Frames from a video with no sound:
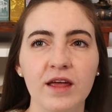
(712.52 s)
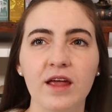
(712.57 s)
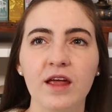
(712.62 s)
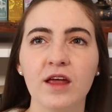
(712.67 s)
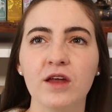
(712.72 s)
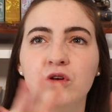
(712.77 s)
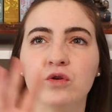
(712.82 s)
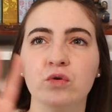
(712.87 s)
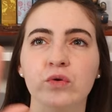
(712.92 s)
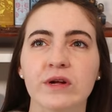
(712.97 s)

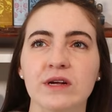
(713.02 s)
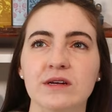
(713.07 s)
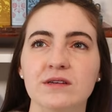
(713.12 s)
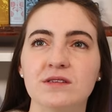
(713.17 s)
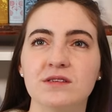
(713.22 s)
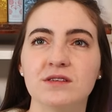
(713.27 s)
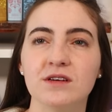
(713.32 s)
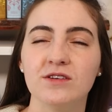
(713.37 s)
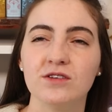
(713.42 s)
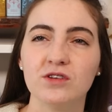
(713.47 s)

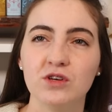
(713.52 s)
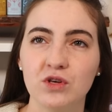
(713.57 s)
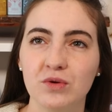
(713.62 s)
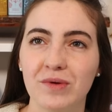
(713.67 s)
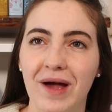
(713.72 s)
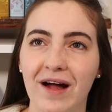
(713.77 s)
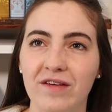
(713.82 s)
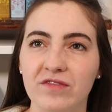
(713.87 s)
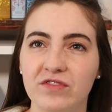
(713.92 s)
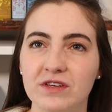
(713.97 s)
increase until you
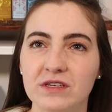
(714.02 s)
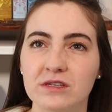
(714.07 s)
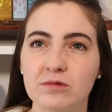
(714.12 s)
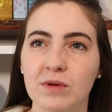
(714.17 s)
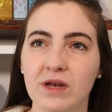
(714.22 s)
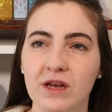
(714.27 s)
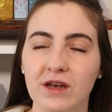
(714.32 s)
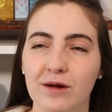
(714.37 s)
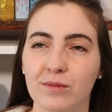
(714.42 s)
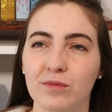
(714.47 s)
have this
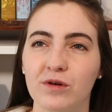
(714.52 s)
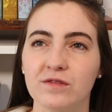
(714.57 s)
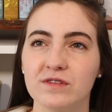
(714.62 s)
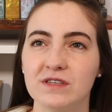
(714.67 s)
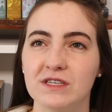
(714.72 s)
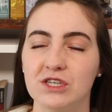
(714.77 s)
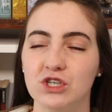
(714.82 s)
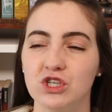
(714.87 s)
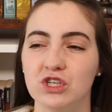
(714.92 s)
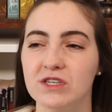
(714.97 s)
many number of
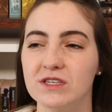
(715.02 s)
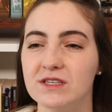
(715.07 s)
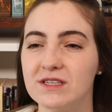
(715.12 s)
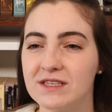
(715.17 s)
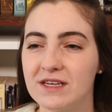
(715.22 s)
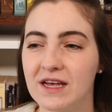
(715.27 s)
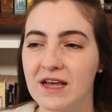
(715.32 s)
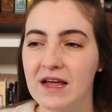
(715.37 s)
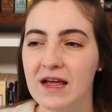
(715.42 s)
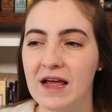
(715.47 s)

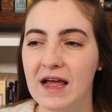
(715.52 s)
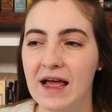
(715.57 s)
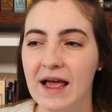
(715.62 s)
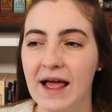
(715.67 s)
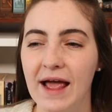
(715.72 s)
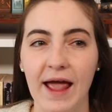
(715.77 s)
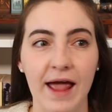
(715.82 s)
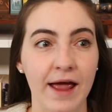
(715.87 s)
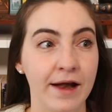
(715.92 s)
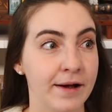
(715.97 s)
stitches.
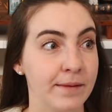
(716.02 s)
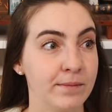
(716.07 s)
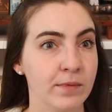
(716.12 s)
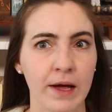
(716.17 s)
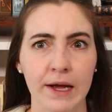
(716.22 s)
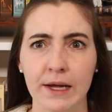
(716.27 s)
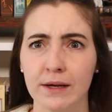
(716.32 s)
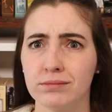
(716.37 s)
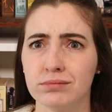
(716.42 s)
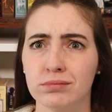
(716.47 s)
And I'm
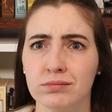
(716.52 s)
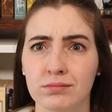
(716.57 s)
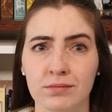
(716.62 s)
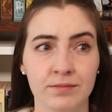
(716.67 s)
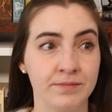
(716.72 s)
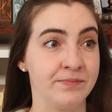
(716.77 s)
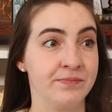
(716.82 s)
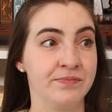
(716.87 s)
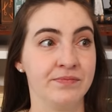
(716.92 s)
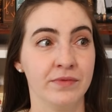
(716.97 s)
like,
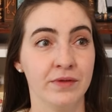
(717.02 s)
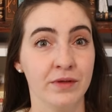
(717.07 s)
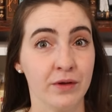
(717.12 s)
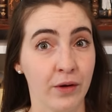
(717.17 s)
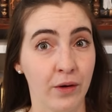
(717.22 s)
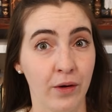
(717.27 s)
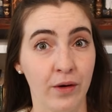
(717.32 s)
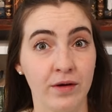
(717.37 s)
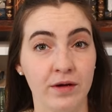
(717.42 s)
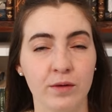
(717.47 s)

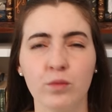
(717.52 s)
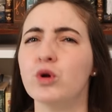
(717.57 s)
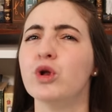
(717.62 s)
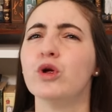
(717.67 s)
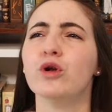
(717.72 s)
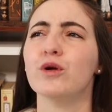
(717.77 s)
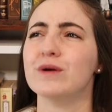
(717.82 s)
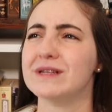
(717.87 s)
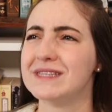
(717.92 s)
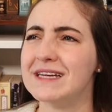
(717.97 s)
well,
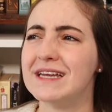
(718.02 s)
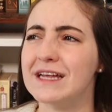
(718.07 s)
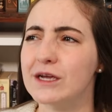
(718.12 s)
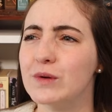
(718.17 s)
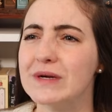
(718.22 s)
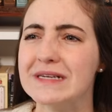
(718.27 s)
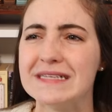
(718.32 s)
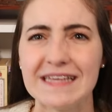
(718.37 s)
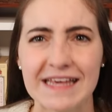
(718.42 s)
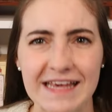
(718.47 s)
no, it said
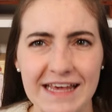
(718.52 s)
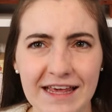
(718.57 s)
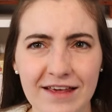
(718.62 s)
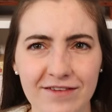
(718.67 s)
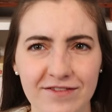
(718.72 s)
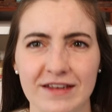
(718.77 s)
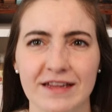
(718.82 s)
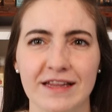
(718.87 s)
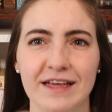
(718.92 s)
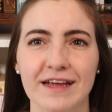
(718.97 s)
increase
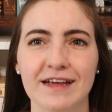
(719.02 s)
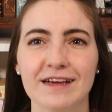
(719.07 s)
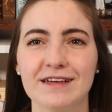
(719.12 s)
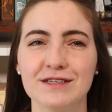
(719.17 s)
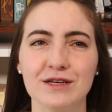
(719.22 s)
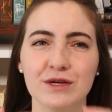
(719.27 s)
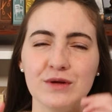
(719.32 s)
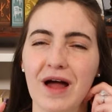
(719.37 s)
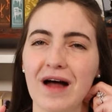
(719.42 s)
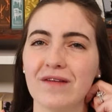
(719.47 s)
evenly
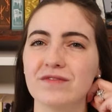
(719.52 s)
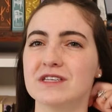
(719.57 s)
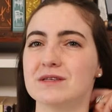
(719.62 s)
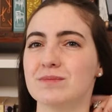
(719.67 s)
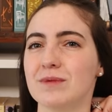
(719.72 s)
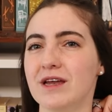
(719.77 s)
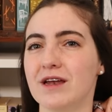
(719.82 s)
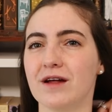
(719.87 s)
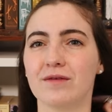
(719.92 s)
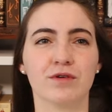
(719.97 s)
until you have this
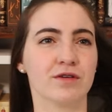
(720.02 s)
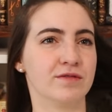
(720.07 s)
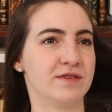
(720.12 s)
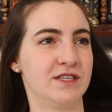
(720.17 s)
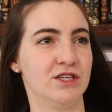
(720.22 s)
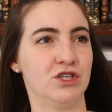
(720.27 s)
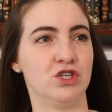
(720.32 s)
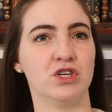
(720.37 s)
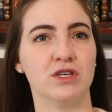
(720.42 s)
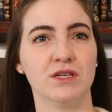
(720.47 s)
many number of
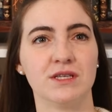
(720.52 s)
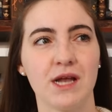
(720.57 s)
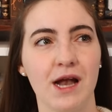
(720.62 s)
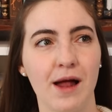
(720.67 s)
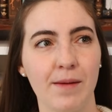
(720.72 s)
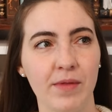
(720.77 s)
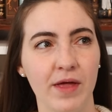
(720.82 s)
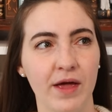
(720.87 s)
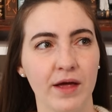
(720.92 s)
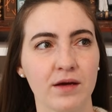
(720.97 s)
stitches. And
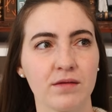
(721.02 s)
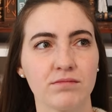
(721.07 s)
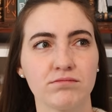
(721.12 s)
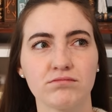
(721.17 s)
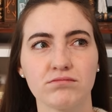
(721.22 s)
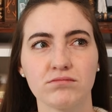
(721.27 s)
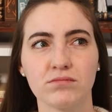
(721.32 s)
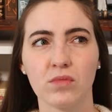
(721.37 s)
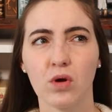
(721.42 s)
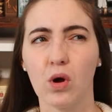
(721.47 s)
I'm like,
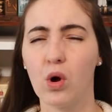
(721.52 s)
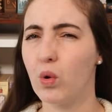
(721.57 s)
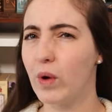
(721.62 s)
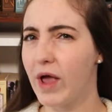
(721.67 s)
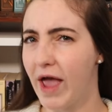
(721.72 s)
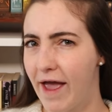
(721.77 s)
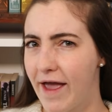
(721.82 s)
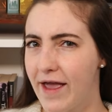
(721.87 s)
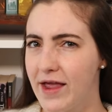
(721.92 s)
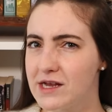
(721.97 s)

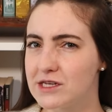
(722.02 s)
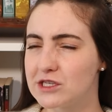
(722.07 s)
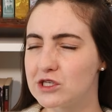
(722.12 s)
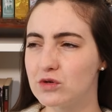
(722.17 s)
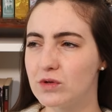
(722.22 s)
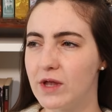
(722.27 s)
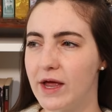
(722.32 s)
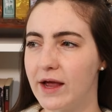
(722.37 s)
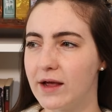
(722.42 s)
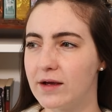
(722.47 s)
okay,
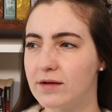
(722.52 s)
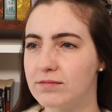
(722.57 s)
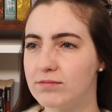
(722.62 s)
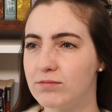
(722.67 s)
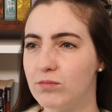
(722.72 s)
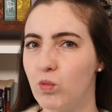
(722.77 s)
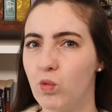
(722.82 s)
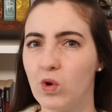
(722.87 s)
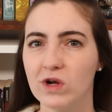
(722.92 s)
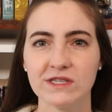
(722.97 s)
so like
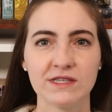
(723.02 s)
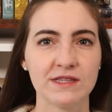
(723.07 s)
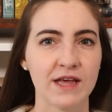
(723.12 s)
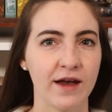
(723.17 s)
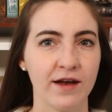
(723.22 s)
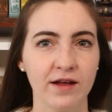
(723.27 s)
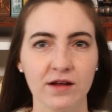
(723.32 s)
what's that